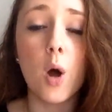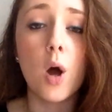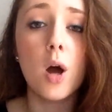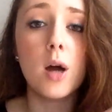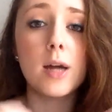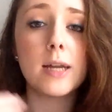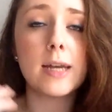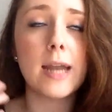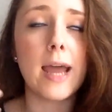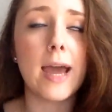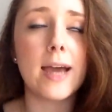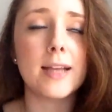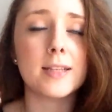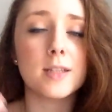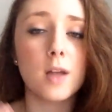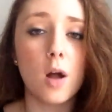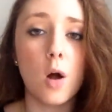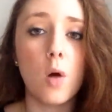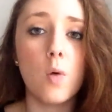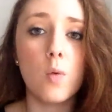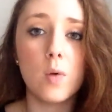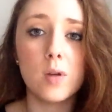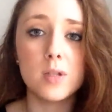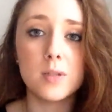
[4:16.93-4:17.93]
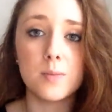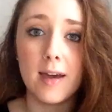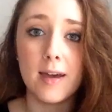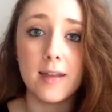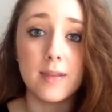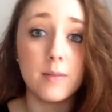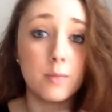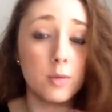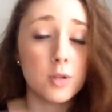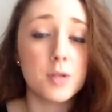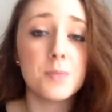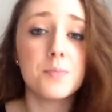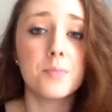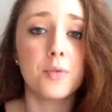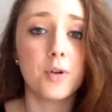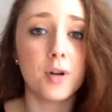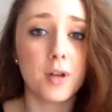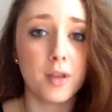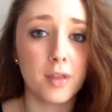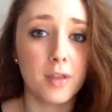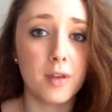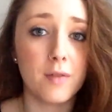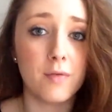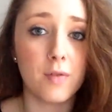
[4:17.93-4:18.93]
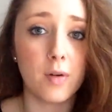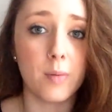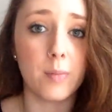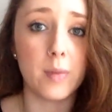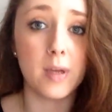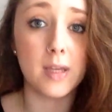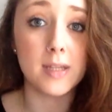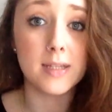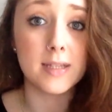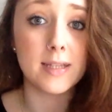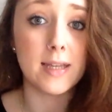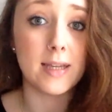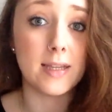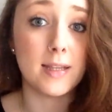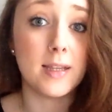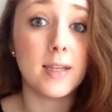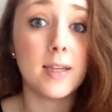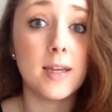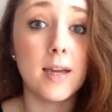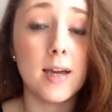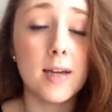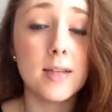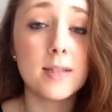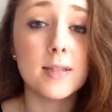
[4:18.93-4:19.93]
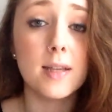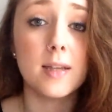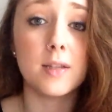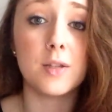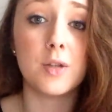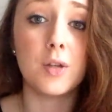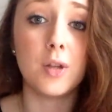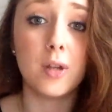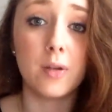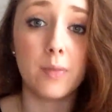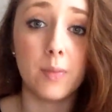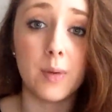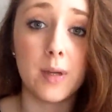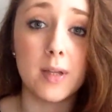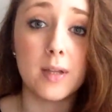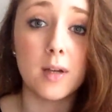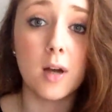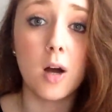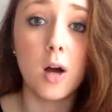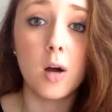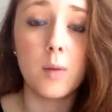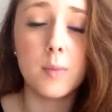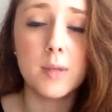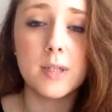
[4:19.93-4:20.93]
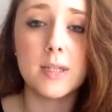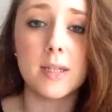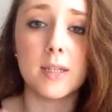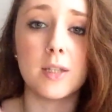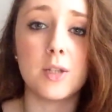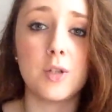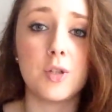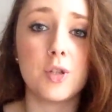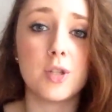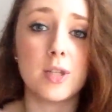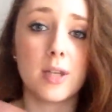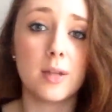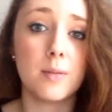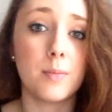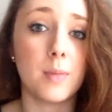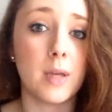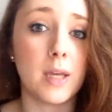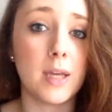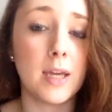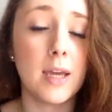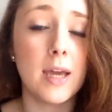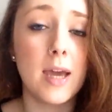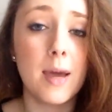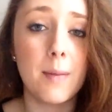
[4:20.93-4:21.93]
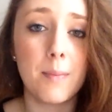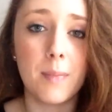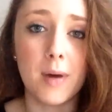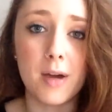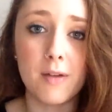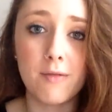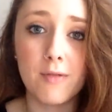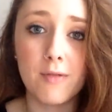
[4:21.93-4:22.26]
and as always the most important thing for me is the ideas that you leave me in the comments and you send me by